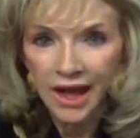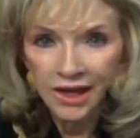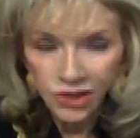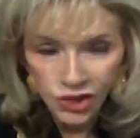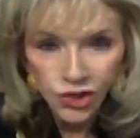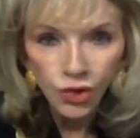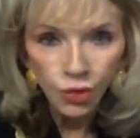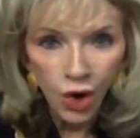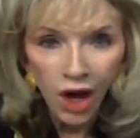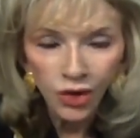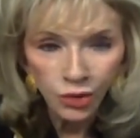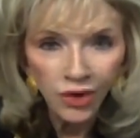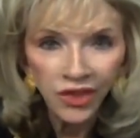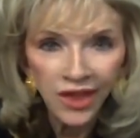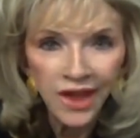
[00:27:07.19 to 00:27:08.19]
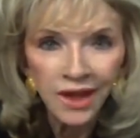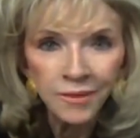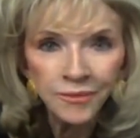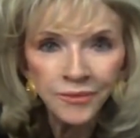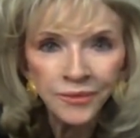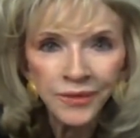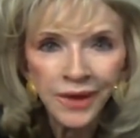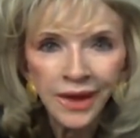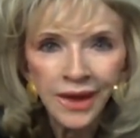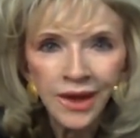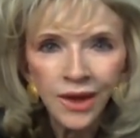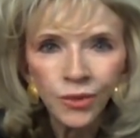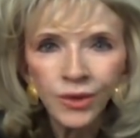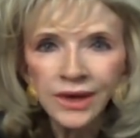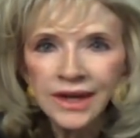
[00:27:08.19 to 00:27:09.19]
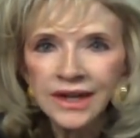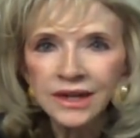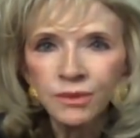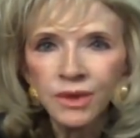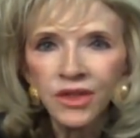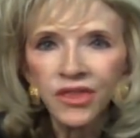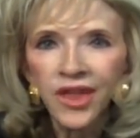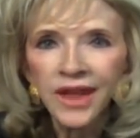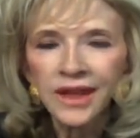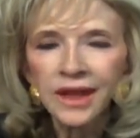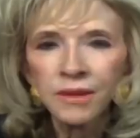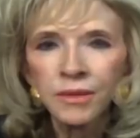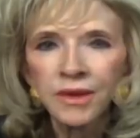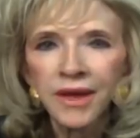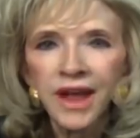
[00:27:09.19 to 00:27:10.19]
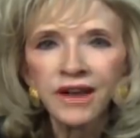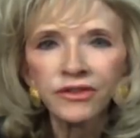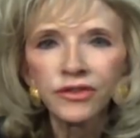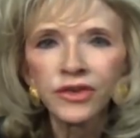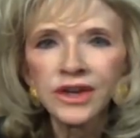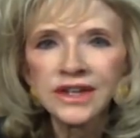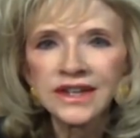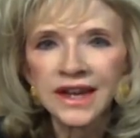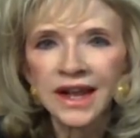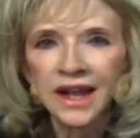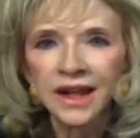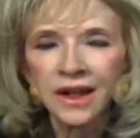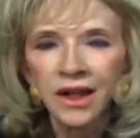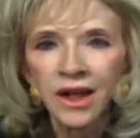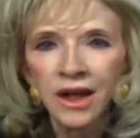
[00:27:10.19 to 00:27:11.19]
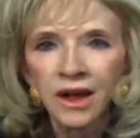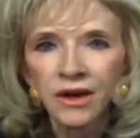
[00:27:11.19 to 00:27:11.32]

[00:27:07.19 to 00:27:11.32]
As you walk with Him, we need to be thanking Him every day